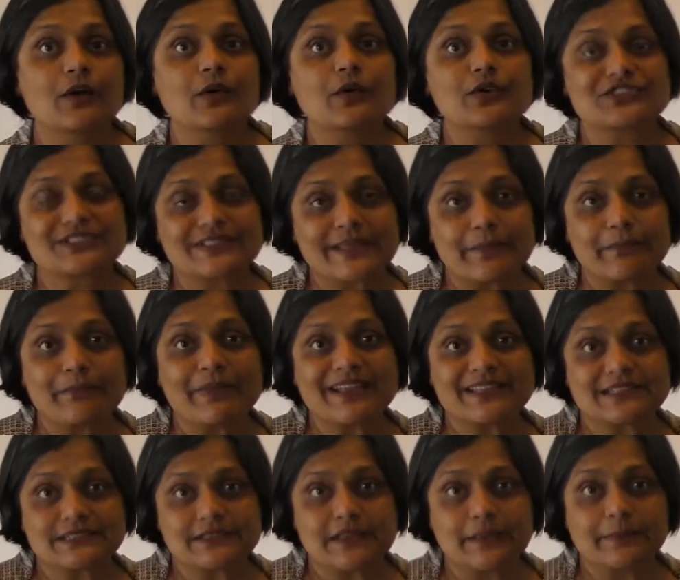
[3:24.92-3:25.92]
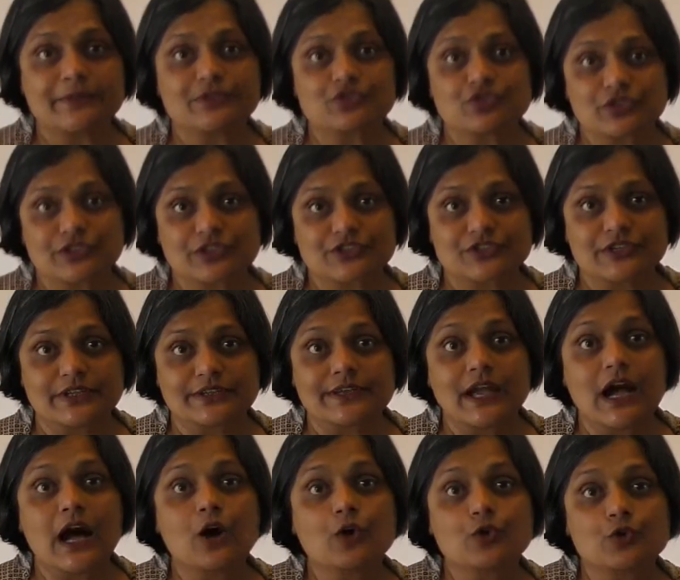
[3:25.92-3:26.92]
step-by-step instruction,
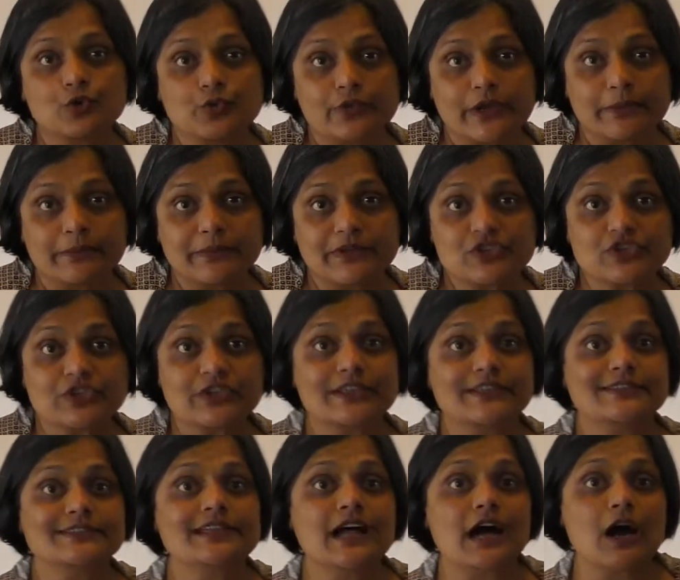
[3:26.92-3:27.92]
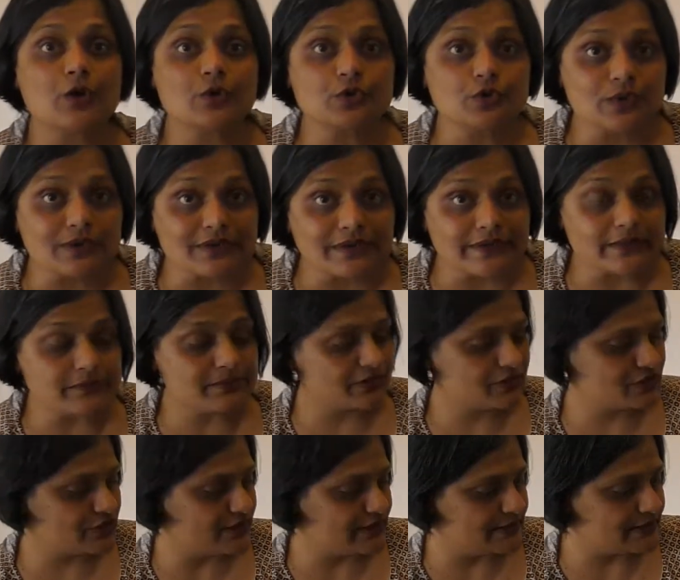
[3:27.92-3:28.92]
how to run machines, how to clean
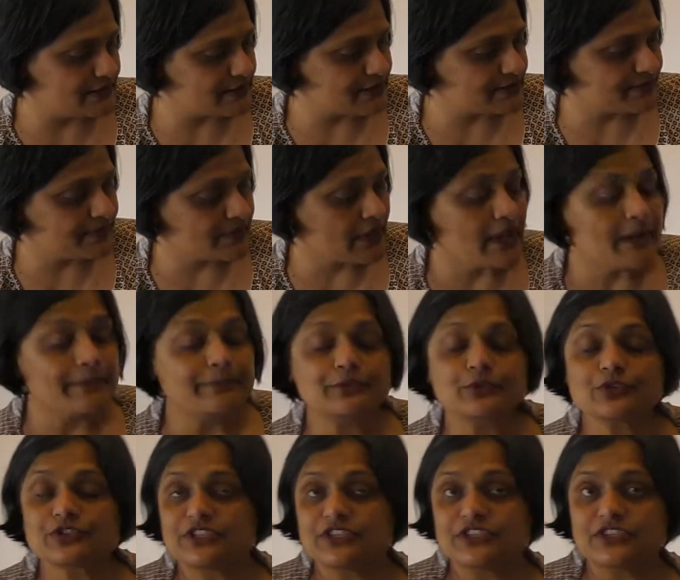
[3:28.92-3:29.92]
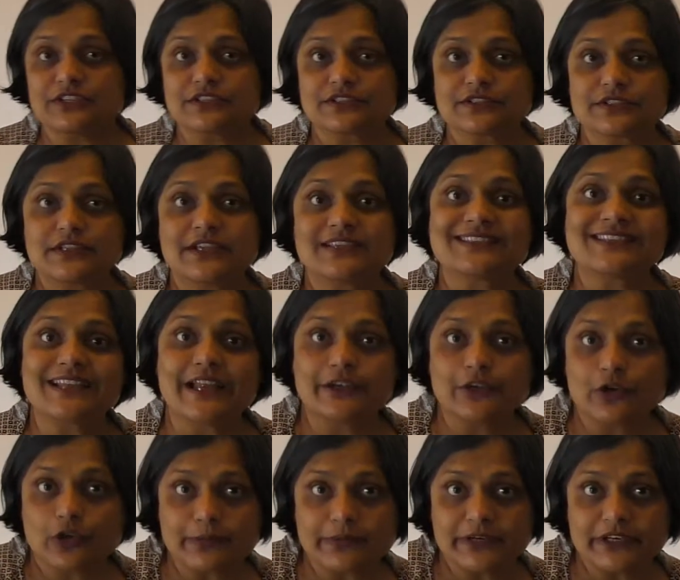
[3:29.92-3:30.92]
machines, procedures,
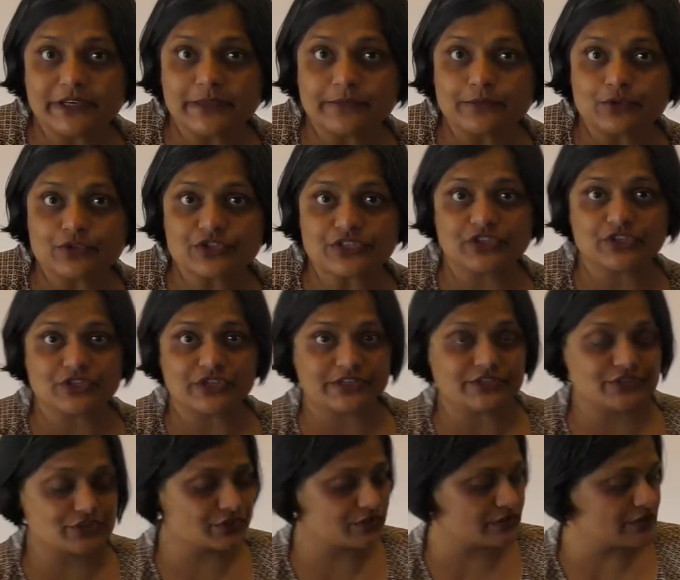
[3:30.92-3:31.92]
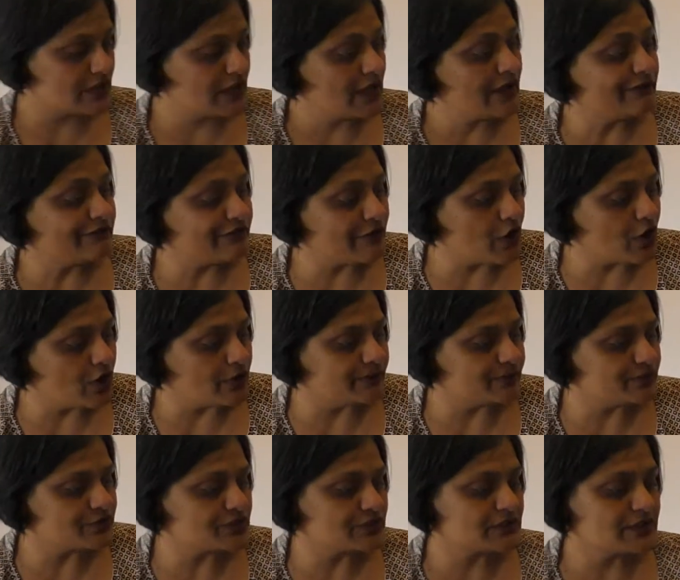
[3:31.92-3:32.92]
standard operating procedures,
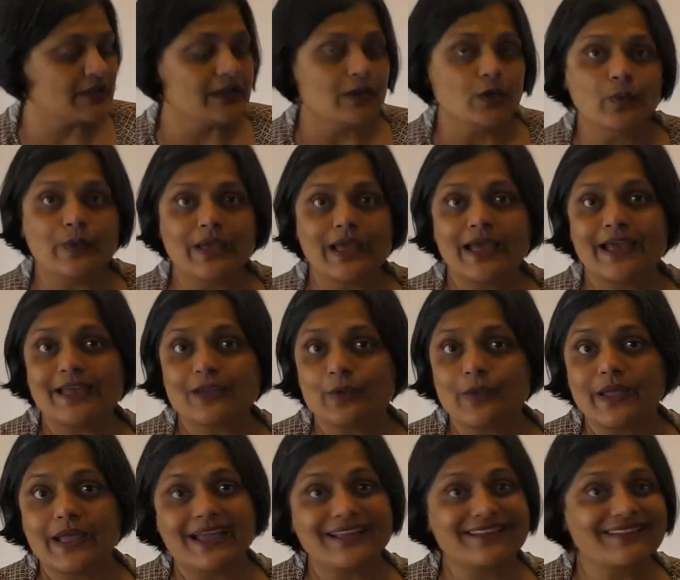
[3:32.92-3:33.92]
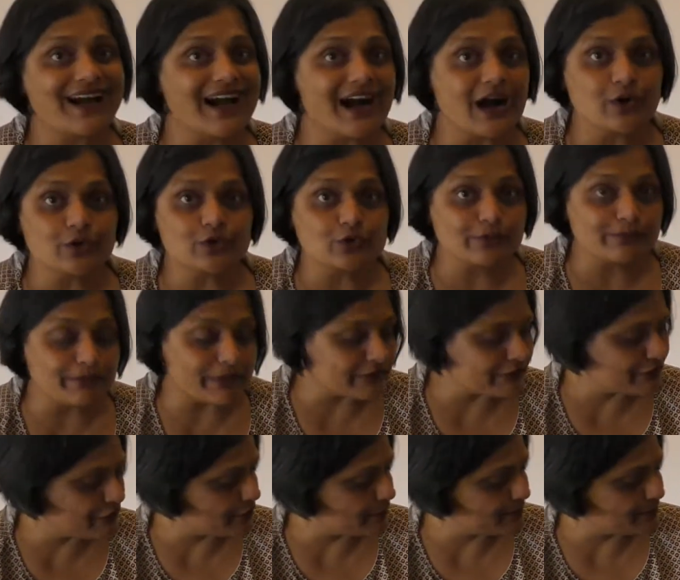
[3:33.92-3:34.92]
forms, where, when, how to
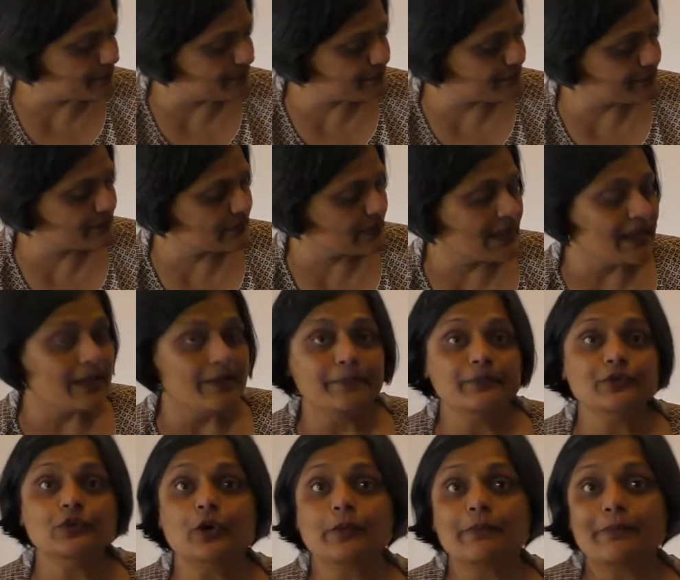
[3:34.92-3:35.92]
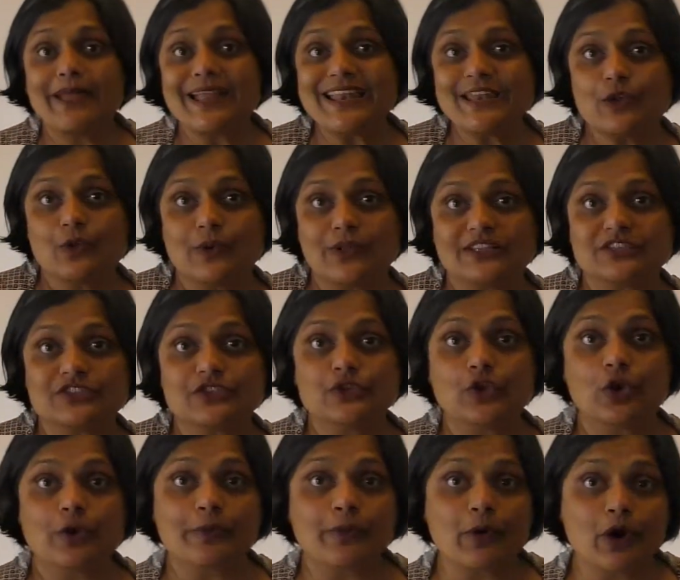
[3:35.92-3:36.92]
perform, your manuals,
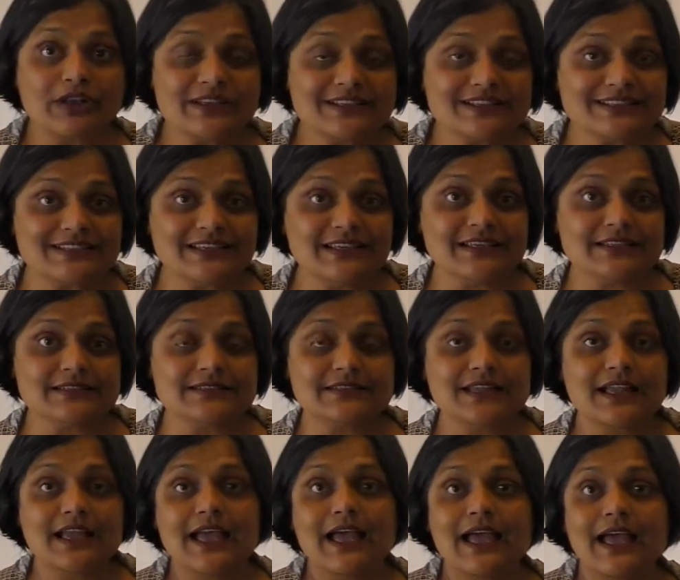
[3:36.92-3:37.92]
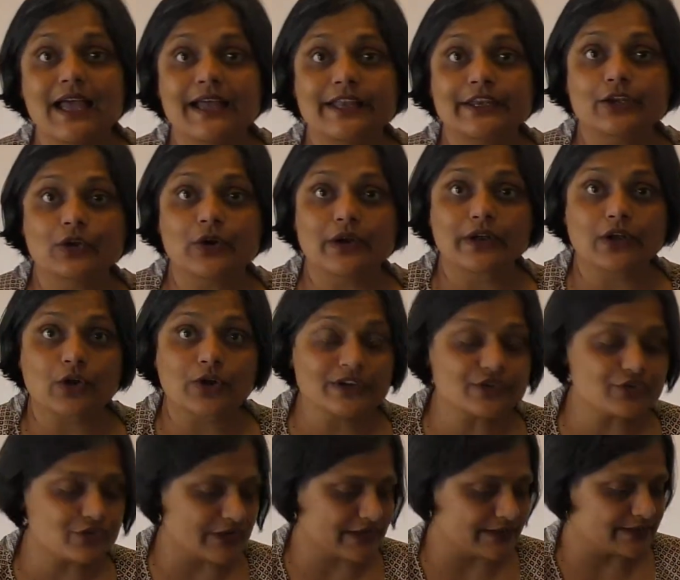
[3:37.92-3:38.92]
your policies, and your
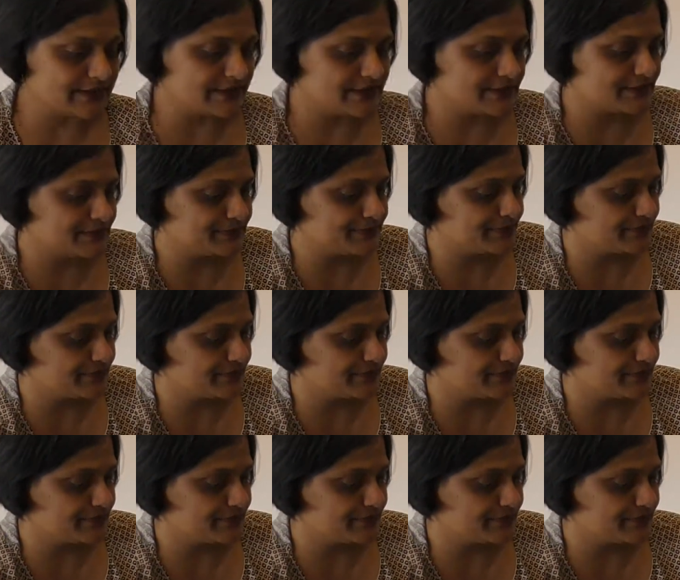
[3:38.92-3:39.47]
contracts.